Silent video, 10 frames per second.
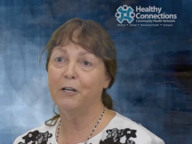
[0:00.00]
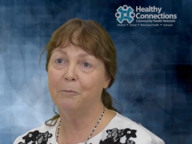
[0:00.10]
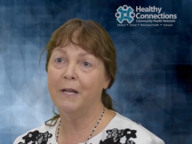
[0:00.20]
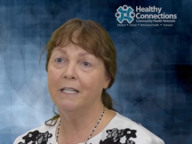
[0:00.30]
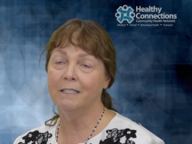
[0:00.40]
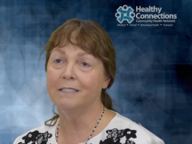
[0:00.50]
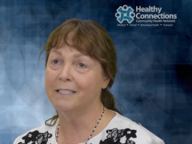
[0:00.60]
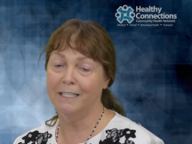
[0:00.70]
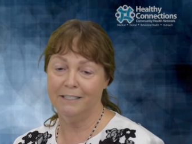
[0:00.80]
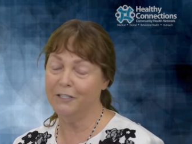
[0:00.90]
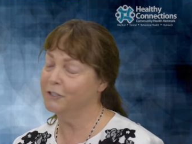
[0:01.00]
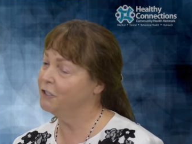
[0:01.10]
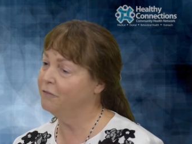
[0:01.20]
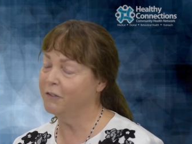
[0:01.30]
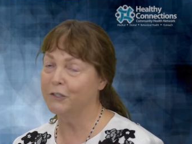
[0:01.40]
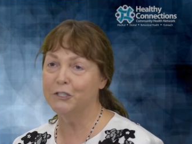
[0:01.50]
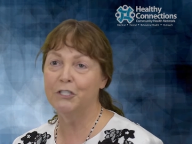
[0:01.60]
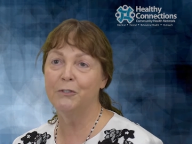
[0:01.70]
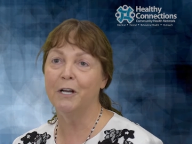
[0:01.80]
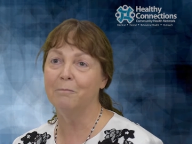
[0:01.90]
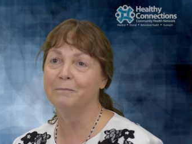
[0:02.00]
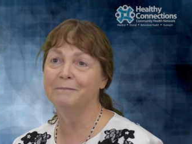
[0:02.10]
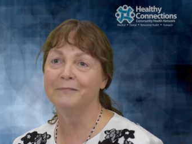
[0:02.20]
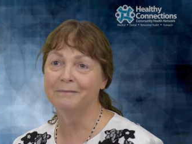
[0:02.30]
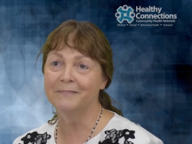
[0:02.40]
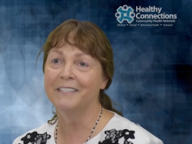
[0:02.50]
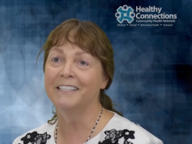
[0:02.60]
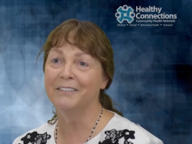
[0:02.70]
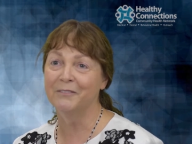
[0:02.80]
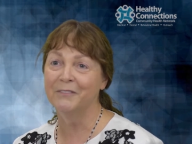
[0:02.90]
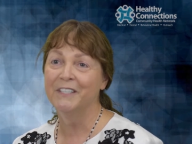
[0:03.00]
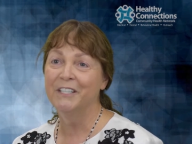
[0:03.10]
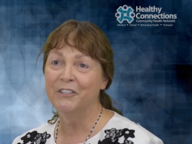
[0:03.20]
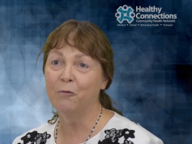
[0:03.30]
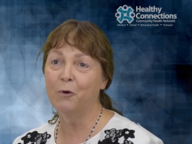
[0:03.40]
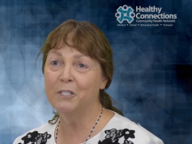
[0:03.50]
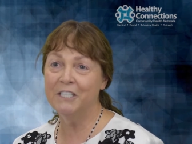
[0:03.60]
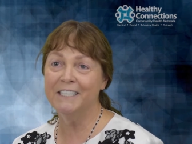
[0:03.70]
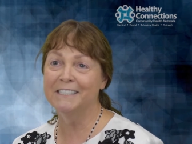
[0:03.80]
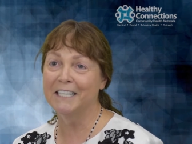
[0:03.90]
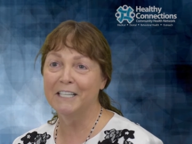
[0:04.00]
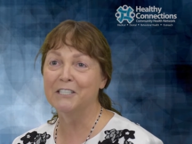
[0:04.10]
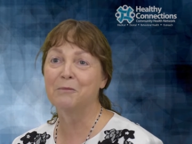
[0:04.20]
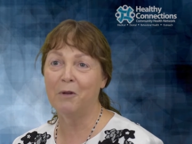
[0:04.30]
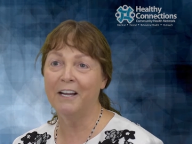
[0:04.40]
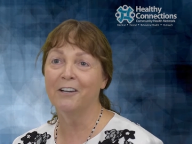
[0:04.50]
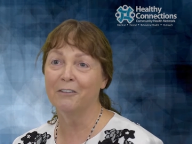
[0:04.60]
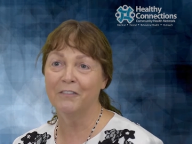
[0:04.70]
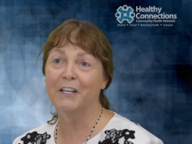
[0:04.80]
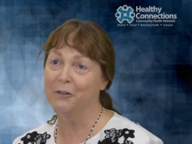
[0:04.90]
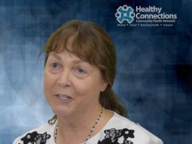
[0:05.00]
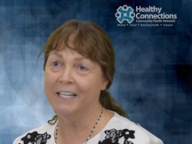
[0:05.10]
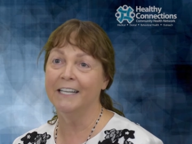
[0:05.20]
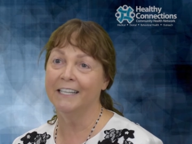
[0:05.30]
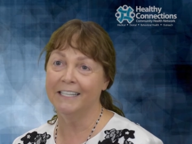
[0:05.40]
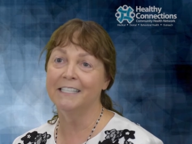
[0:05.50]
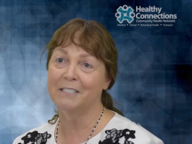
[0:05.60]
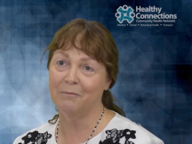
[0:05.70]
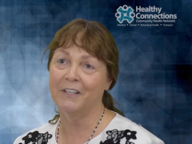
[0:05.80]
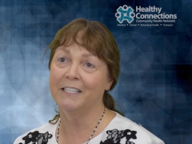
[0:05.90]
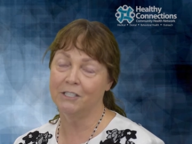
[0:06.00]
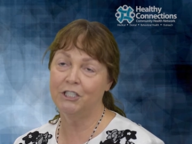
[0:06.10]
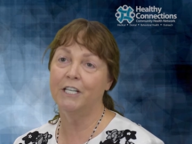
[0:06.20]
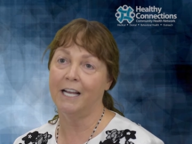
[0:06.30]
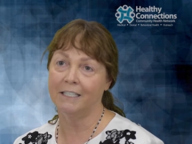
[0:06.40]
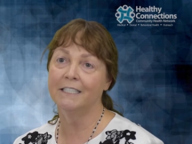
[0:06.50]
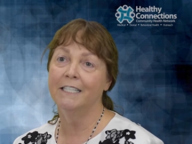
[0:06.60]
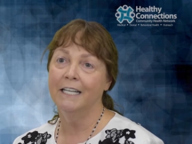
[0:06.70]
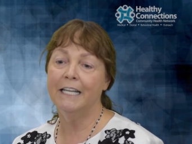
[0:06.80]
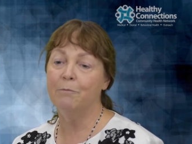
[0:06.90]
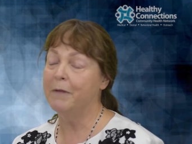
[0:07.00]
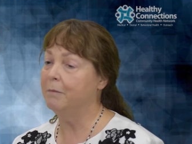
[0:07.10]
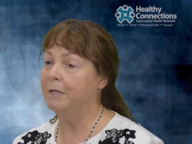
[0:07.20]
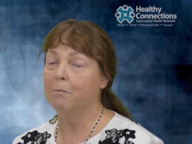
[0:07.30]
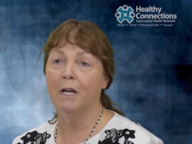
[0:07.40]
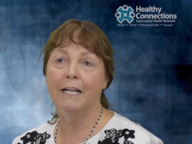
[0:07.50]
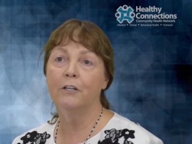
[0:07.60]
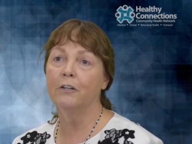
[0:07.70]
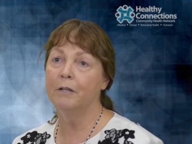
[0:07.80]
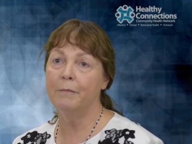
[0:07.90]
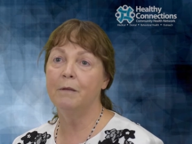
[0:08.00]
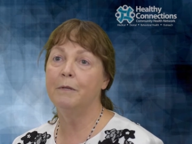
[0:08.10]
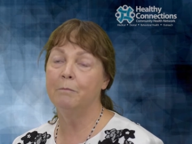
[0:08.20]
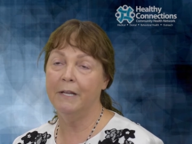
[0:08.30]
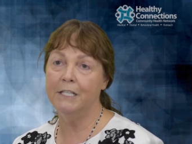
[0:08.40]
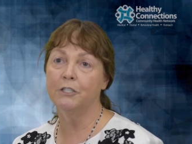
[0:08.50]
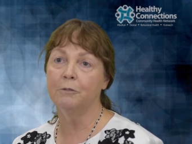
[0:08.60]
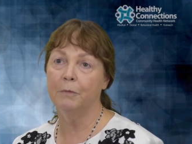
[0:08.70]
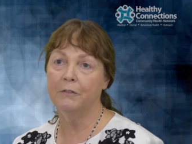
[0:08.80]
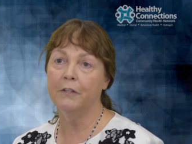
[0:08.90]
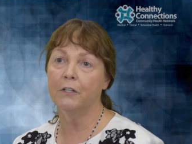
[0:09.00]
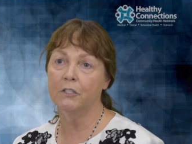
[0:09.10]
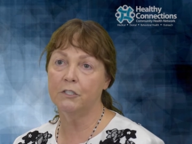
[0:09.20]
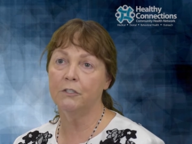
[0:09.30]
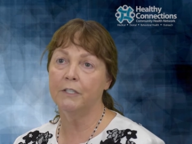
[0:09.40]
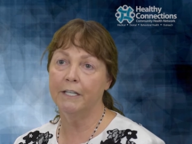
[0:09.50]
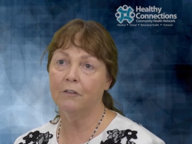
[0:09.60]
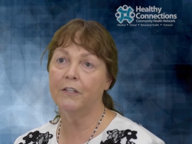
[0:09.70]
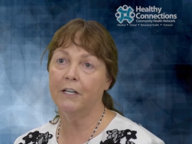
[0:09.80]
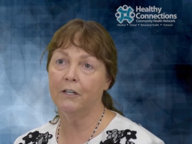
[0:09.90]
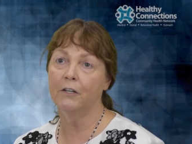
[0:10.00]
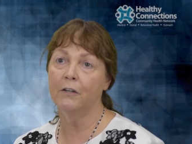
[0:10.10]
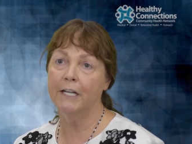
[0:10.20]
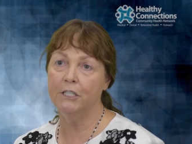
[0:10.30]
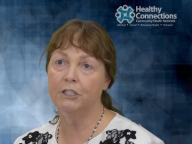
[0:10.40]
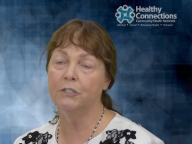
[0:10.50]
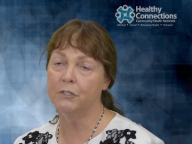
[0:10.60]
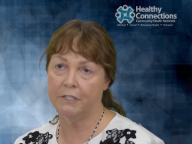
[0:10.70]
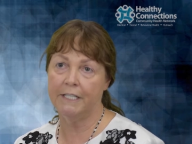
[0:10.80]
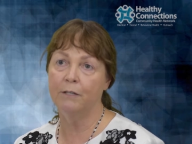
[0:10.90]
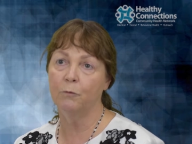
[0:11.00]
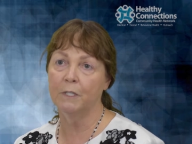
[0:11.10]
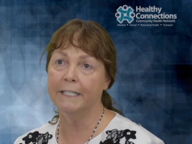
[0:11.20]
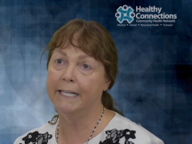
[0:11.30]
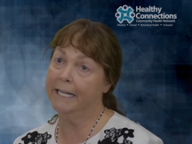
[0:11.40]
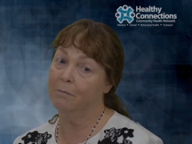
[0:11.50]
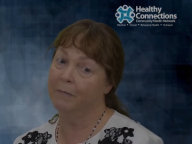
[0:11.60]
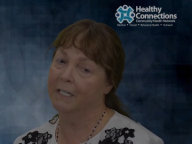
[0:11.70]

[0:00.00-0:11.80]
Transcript: maintenance. They, they're due for their tune-up. The the warranty is going to expire if they don't get in and get some things checked. It may be minor, it may be major, but there are certain healthcare issues that really can't be